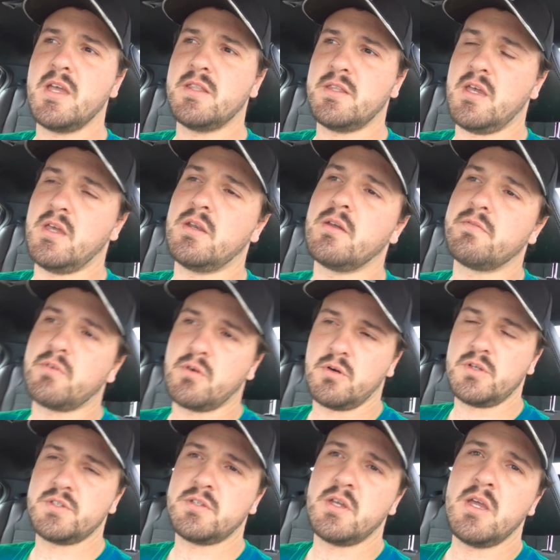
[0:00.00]
and then of
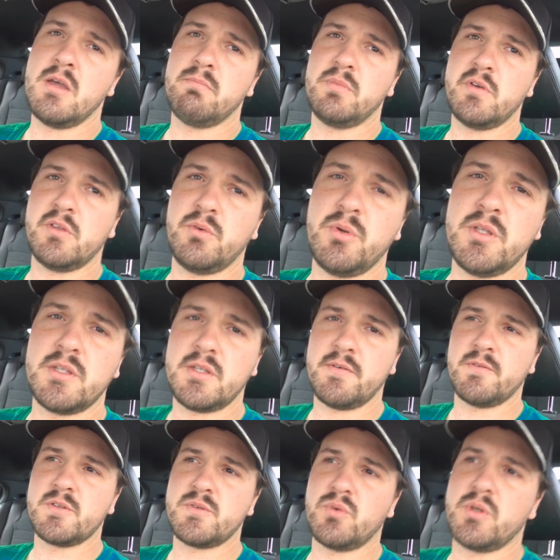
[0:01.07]
course between the
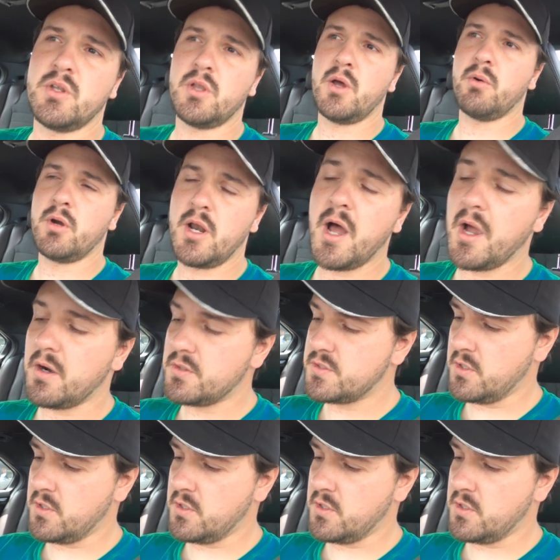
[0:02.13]
difference between the lower and higher.